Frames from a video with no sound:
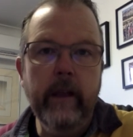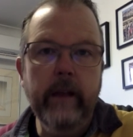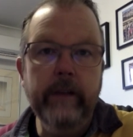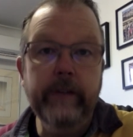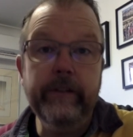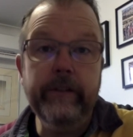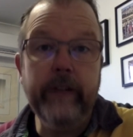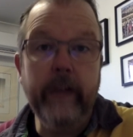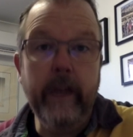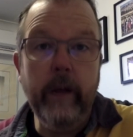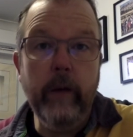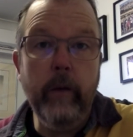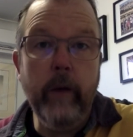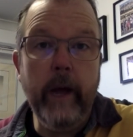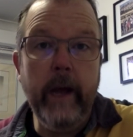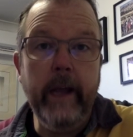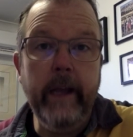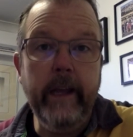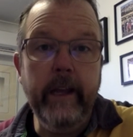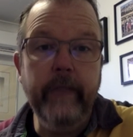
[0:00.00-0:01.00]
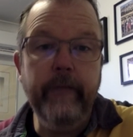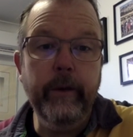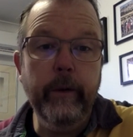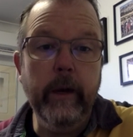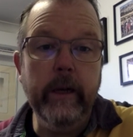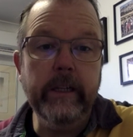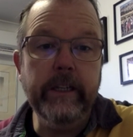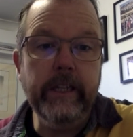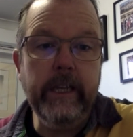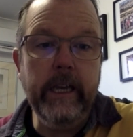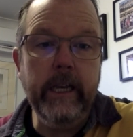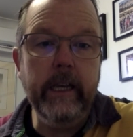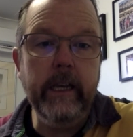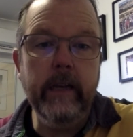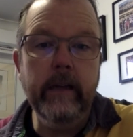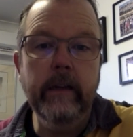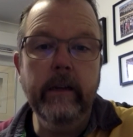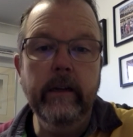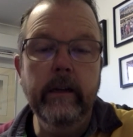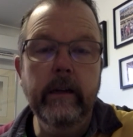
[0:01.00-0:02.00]
Stay away if you are
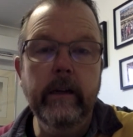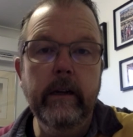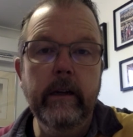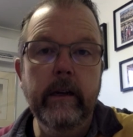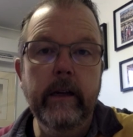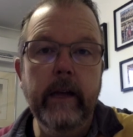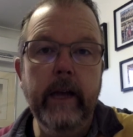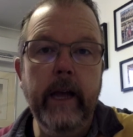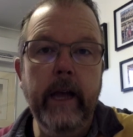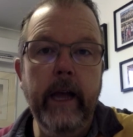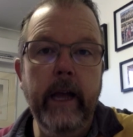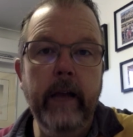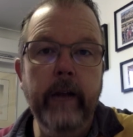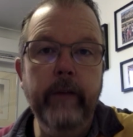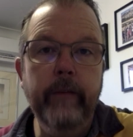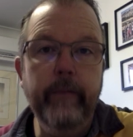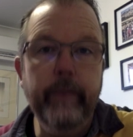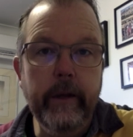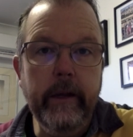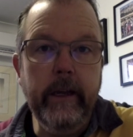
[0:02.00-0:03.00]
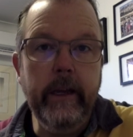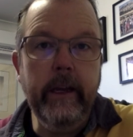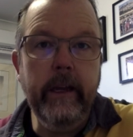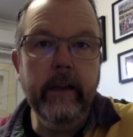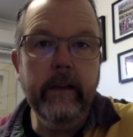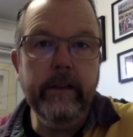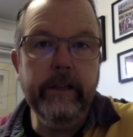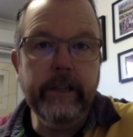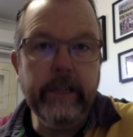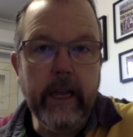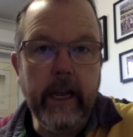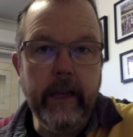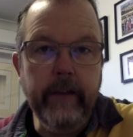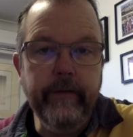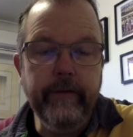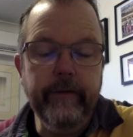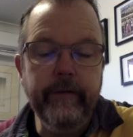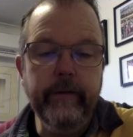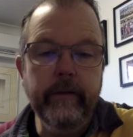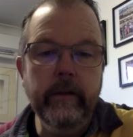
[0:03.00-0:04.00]
sick and be
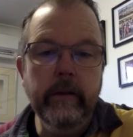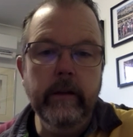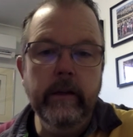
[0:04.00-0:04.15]
safe.